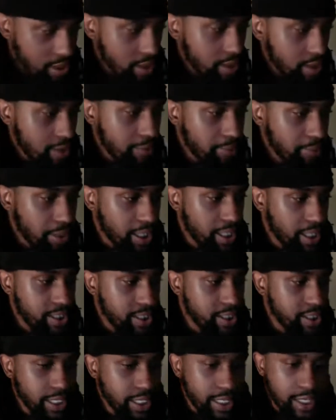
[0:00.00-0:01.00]

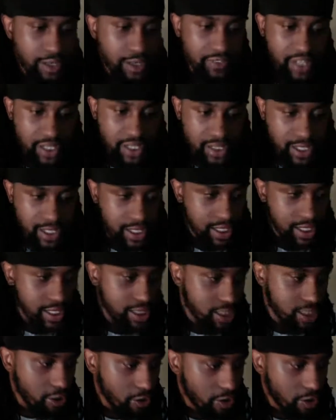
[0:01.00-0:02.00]
But if he says,
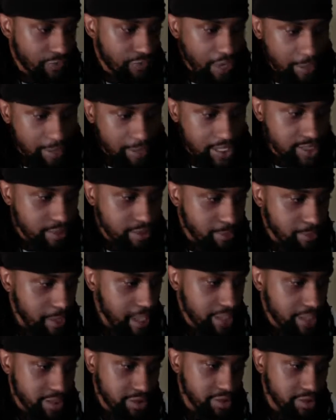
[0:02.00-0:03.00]
oh, if I mix and
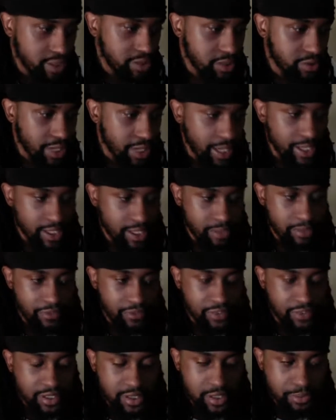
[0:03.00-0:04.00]
master it, you got to give me
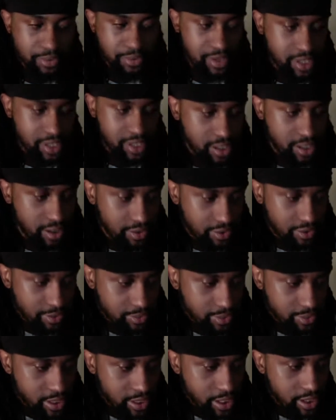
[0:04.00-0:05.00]
50% of the
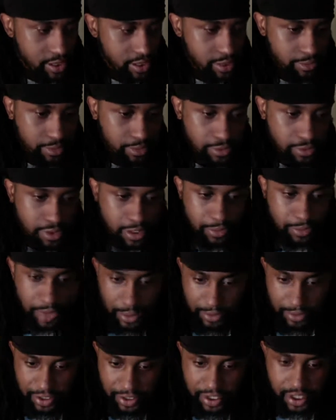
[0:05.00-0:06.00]
music
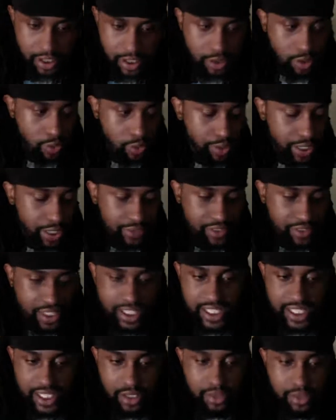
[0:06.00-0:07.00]
publishing or whatever the
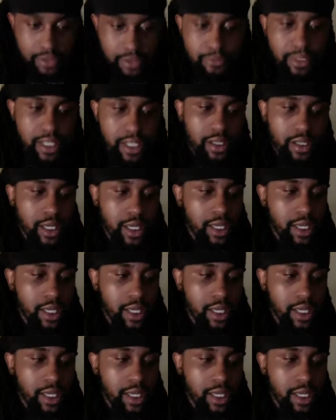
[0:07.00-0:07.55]
deal you made.